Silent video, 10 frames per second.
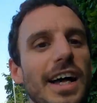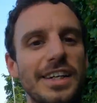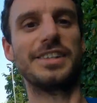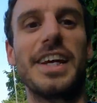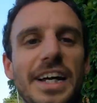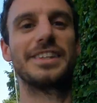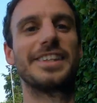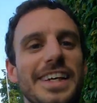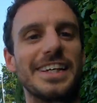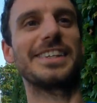And
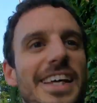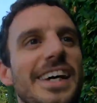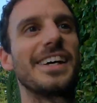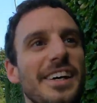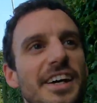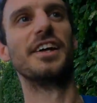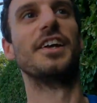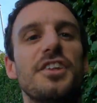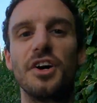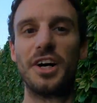yes, it's
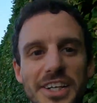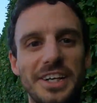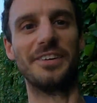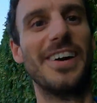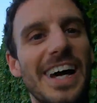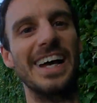not ideal.